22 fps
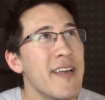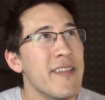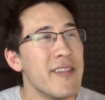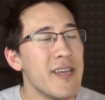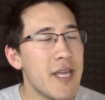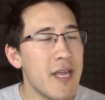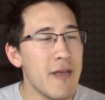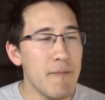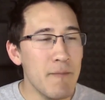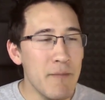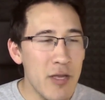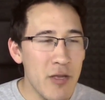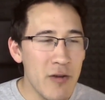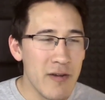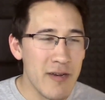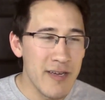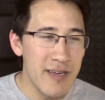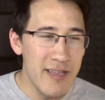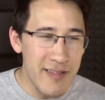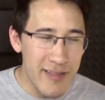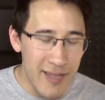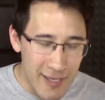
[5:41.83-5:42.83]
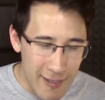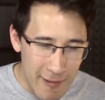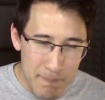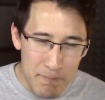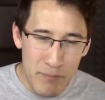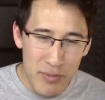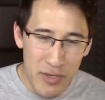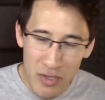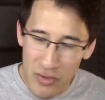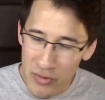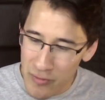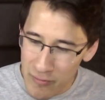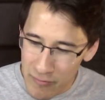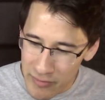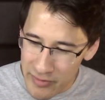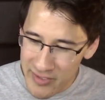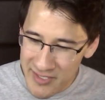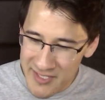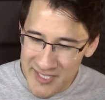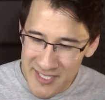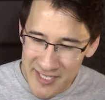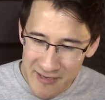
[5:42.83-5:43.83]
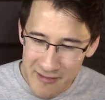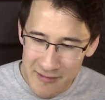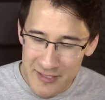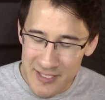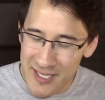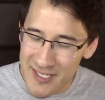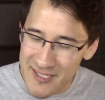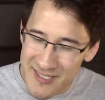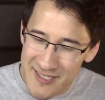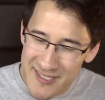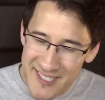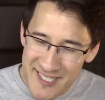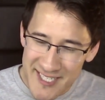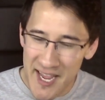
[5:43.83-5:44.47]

the community that I've built over these years has